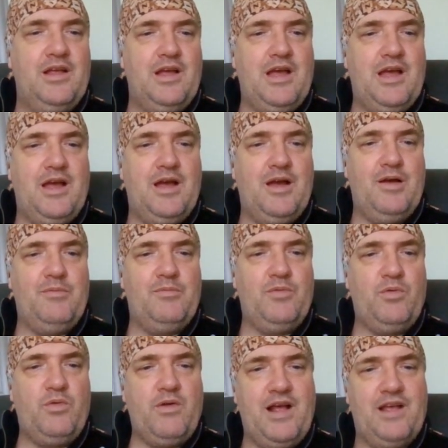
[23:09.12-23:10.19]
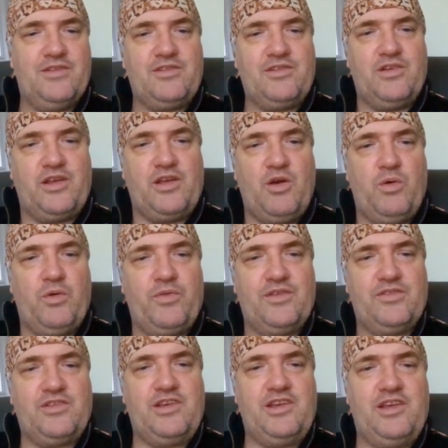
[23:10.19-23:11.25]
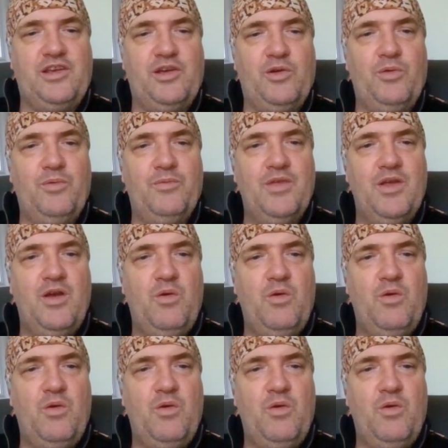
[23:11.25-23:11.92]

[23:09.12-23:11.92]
Where else could I go with this Q?